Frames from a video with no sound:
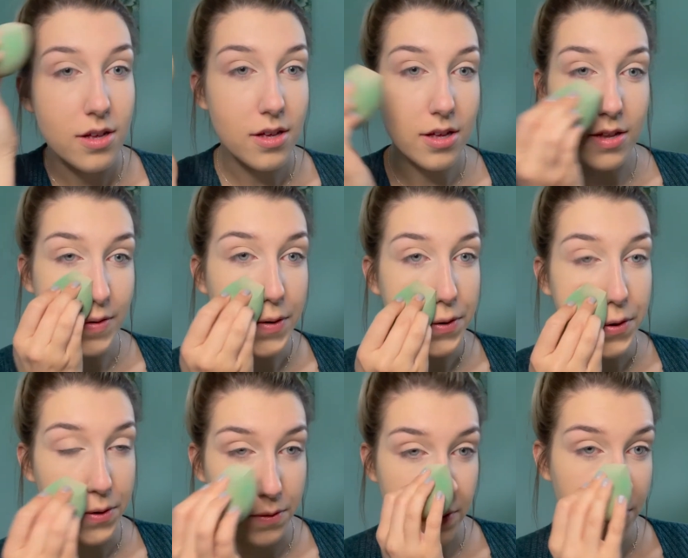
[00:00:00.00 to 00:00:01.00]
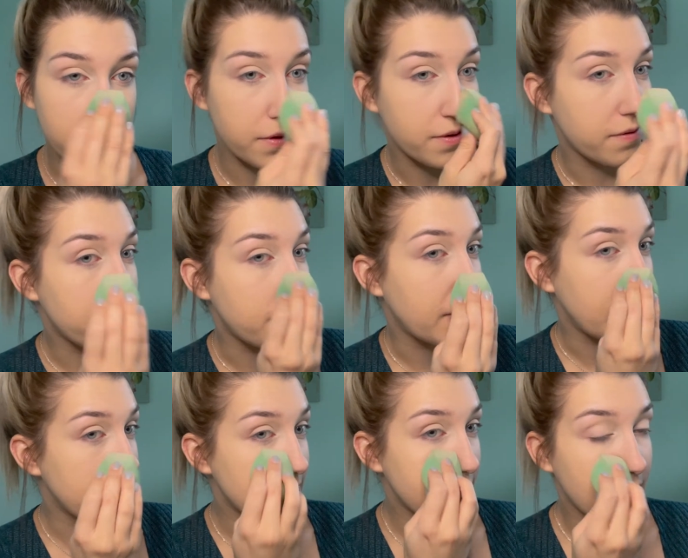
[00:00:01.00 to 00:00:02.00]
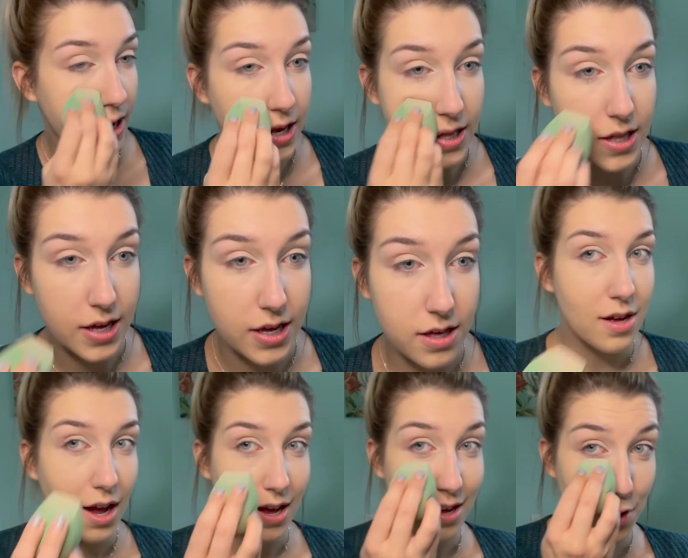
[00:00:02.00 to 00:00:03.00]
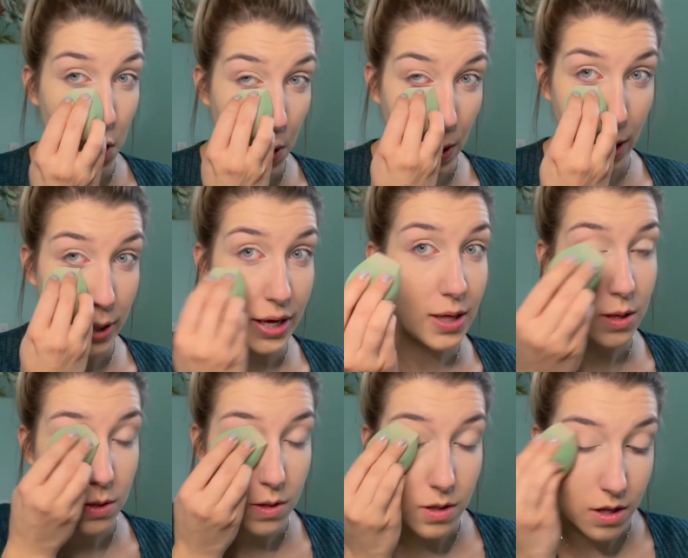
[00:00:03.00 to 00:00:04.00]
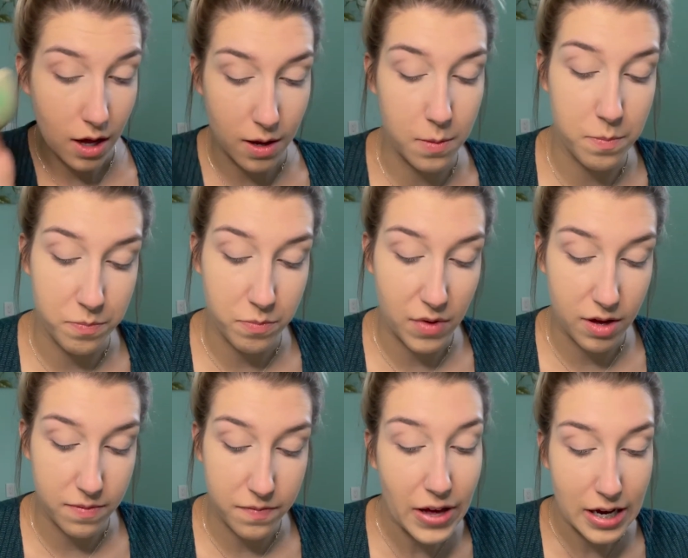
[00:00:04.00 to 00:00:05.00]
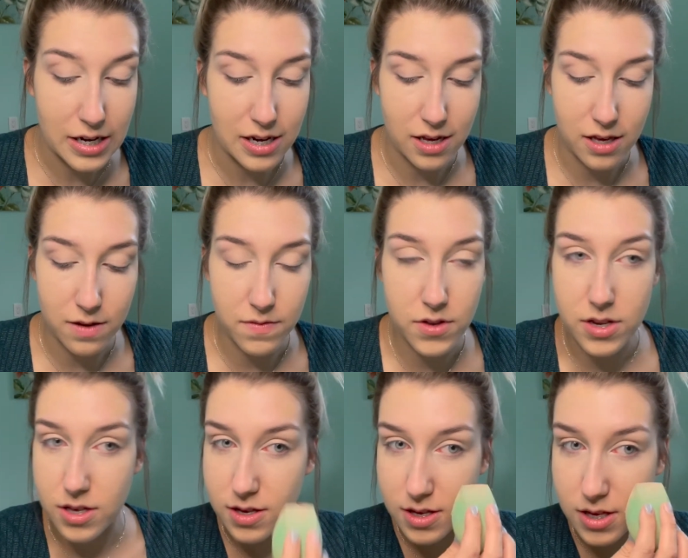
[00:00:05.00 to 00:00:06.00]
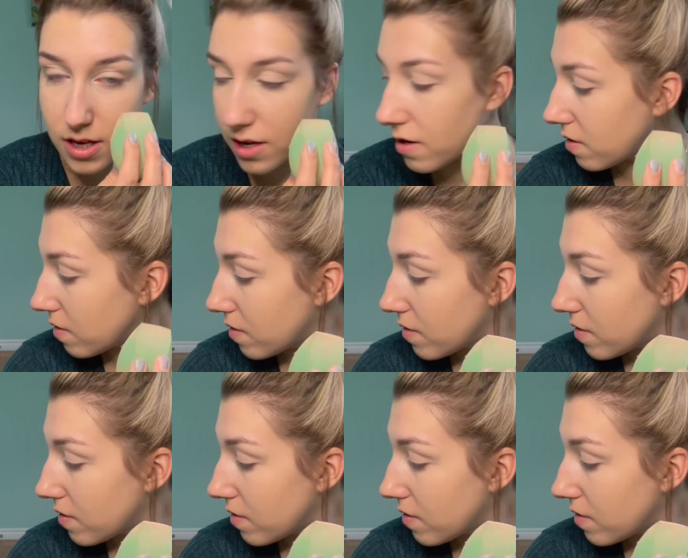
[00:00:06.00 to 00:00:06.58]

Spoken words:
into the face, and I like the effect it gives to the skin.